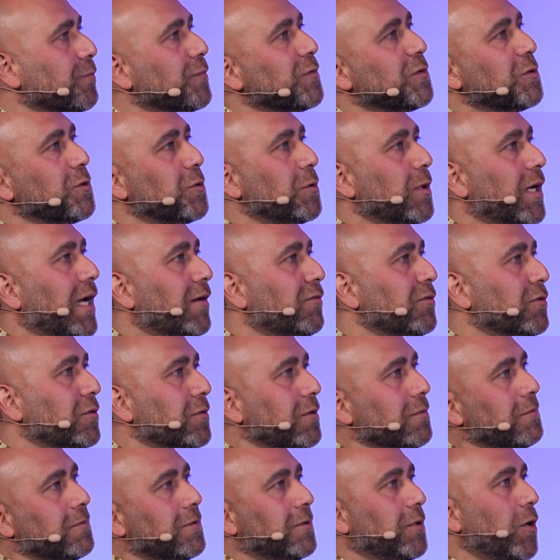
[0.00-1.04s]
So you have
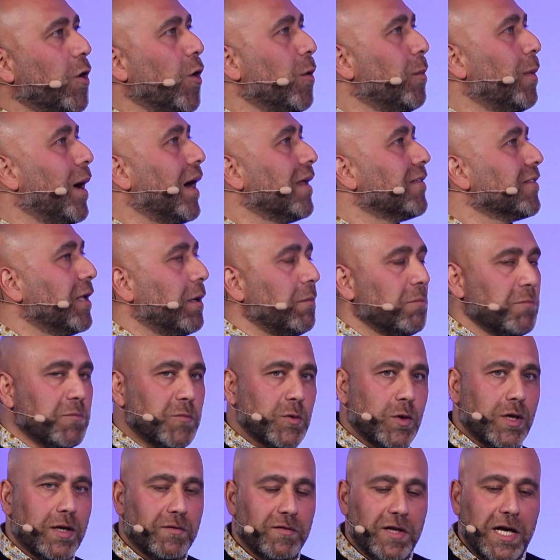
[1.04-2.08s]
to know about them,
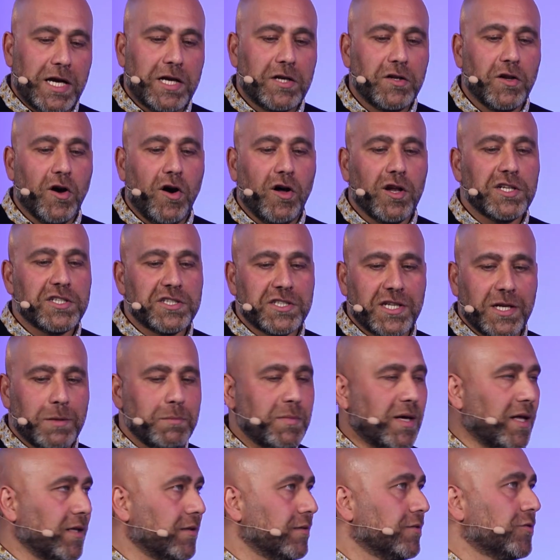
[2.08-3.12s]
you have to acknowledge
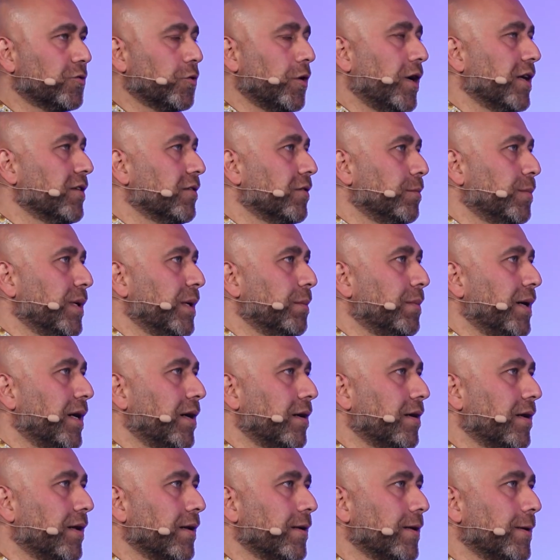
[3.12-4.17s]
them, and trying to be
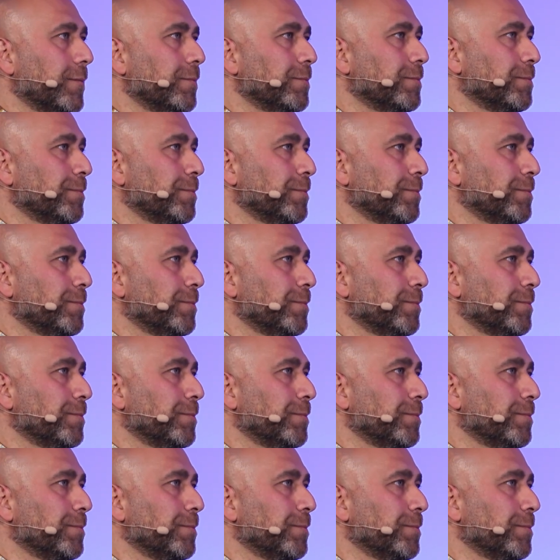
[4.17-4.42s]
better than them.